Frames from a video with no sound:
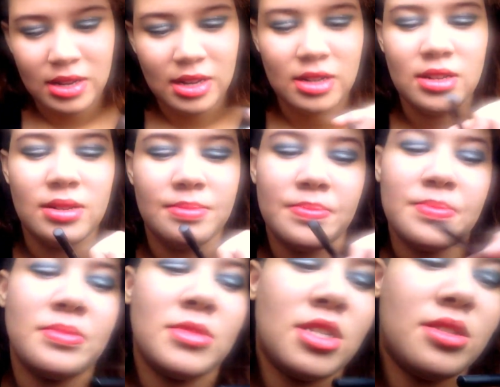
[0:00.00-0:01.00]

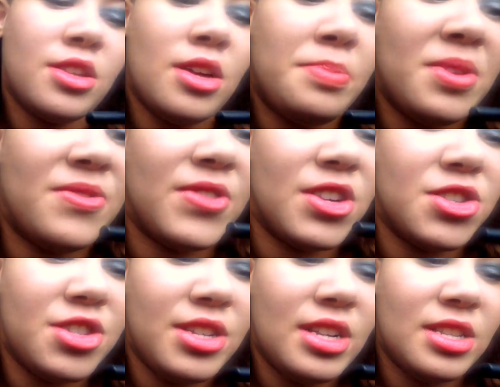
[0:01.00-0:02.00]
it's called
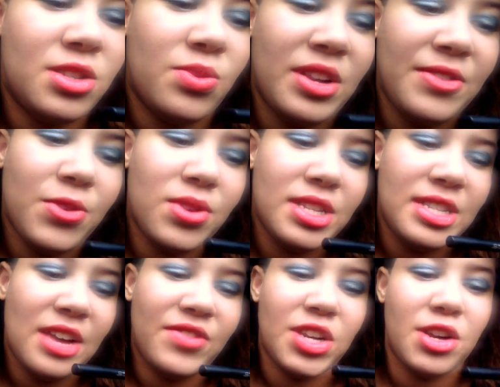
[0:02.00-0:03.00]
Perversion. It's
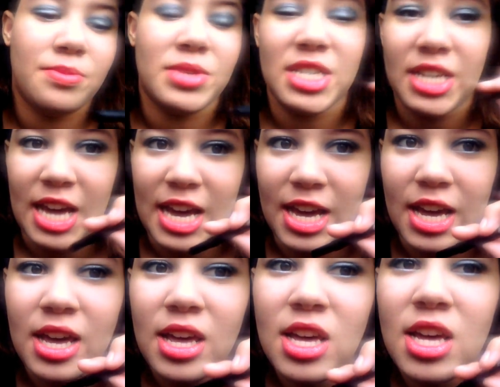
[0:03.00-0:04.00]
24/7 Urban
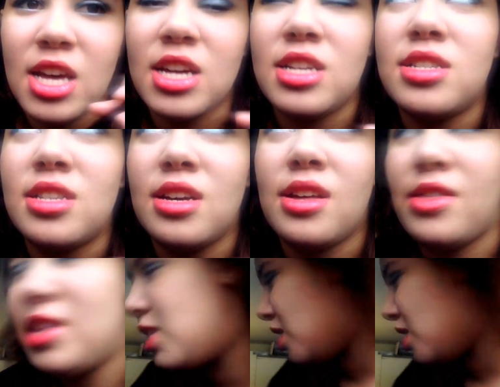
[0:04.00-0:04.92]
Decay. It is the